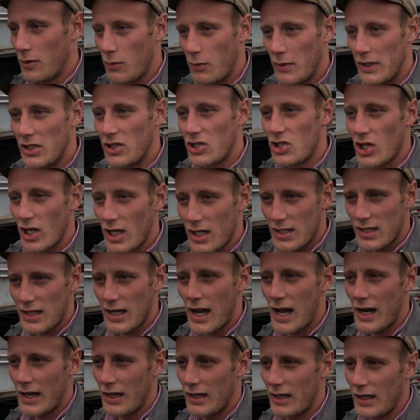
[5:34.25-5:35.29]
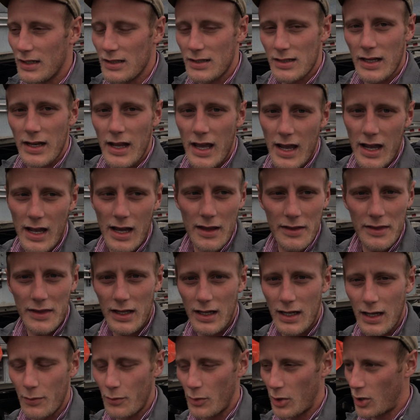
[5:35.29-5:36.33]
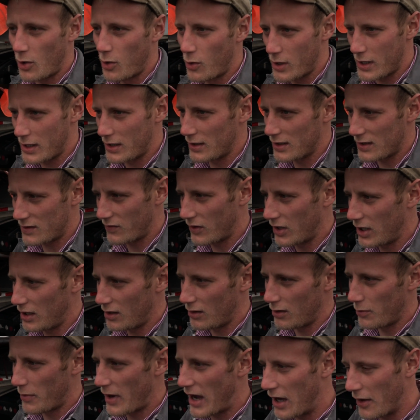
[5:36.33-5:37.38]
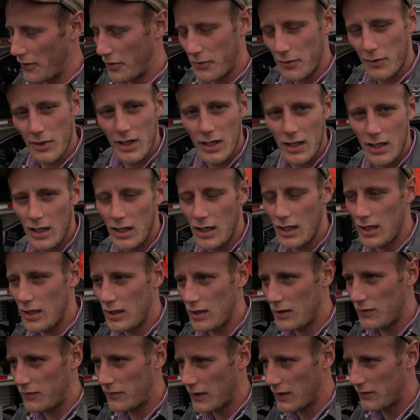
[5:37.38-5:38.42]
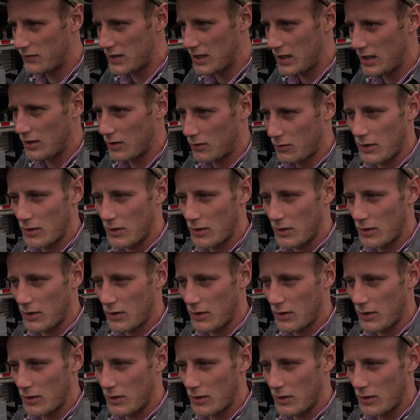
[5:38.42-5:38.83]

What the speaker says: We just got it in today. I think I'm recording this video about 3:15,